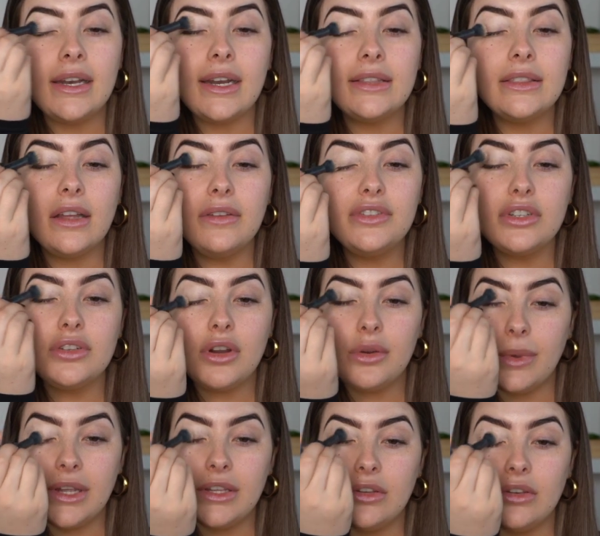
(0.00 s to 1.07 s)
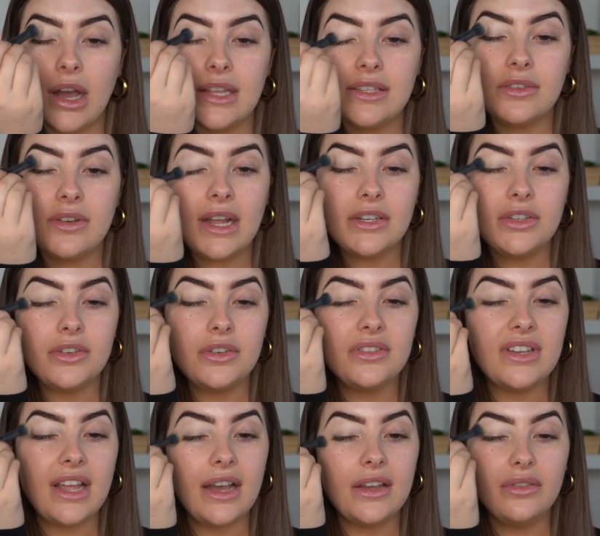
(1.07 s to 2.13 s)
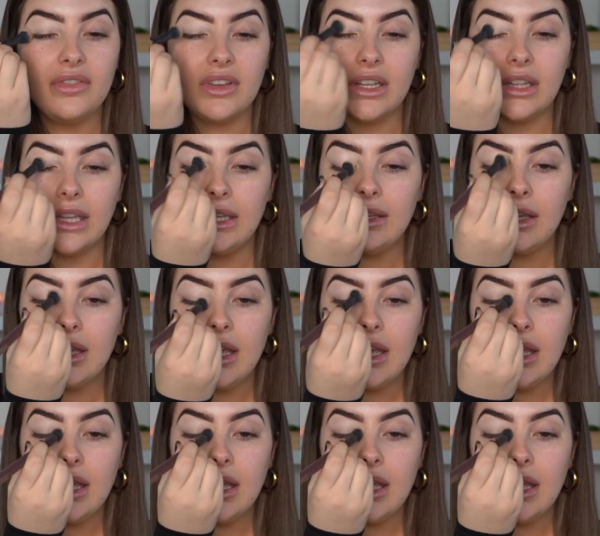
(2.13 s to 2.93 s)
and I'd love to know where you guys are at too and how you're feeling.